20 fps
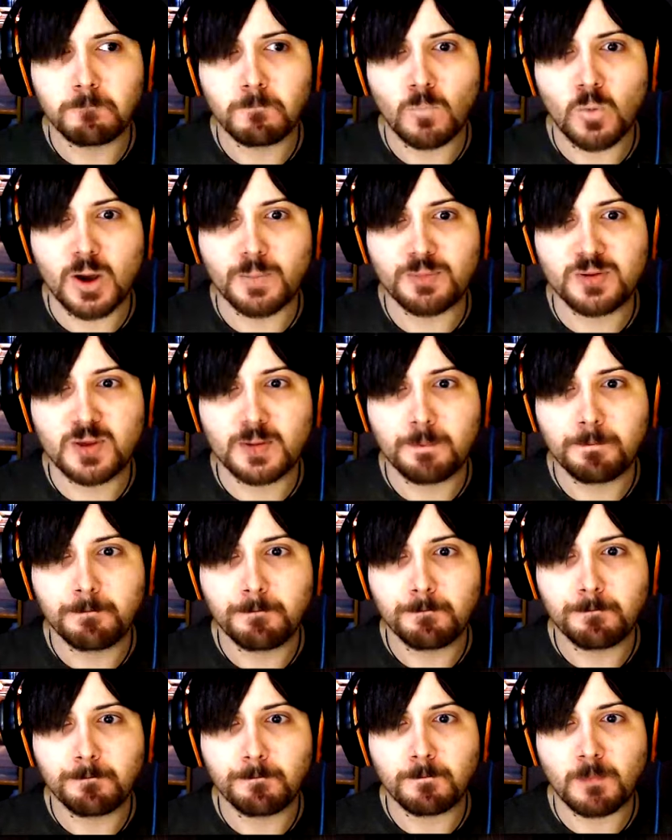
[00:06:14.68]
Whips.
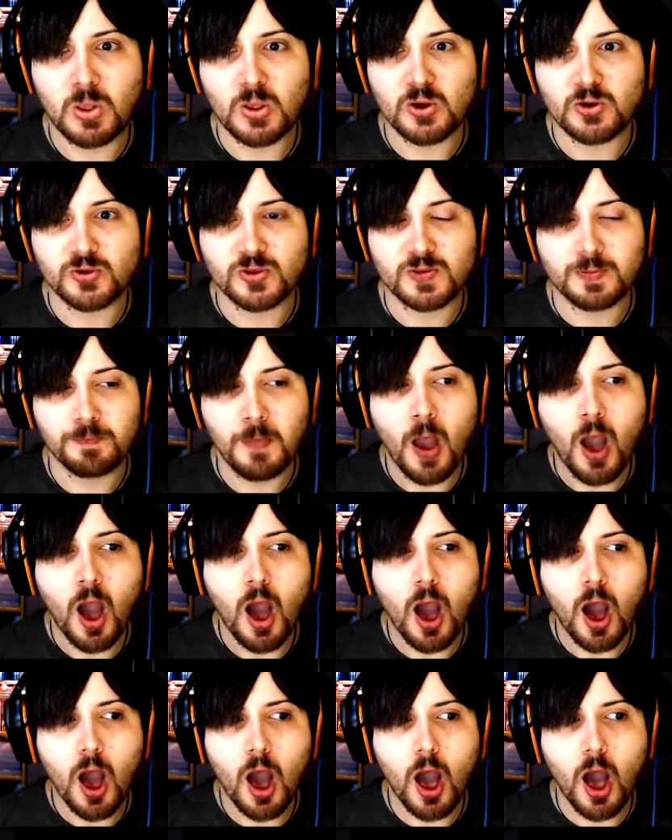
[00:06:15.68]
Close.
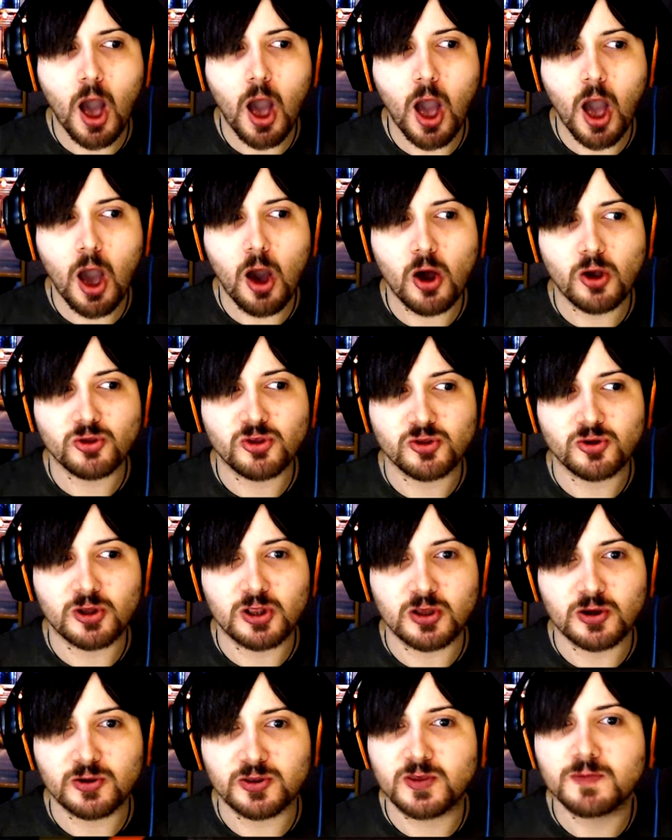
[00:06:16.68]
Also
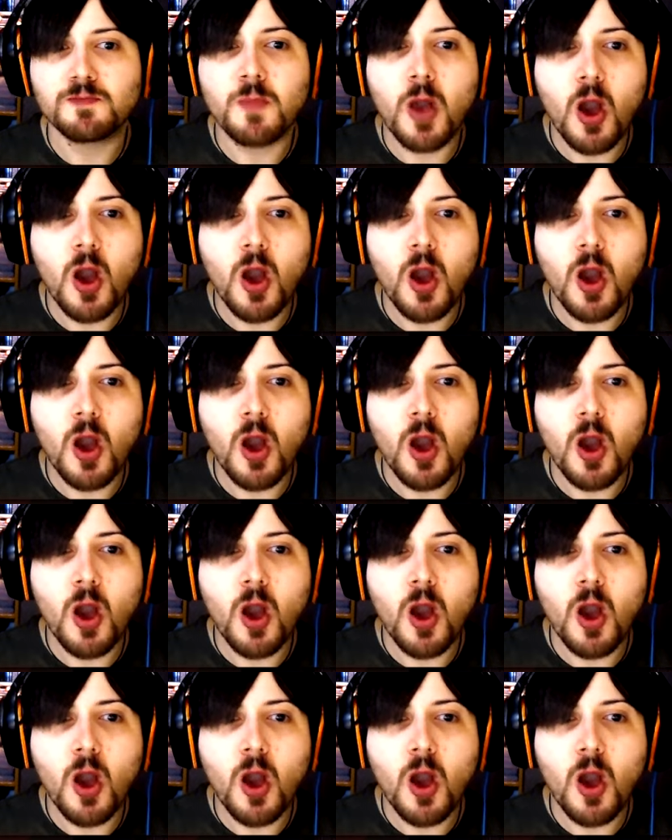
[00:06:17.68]
close.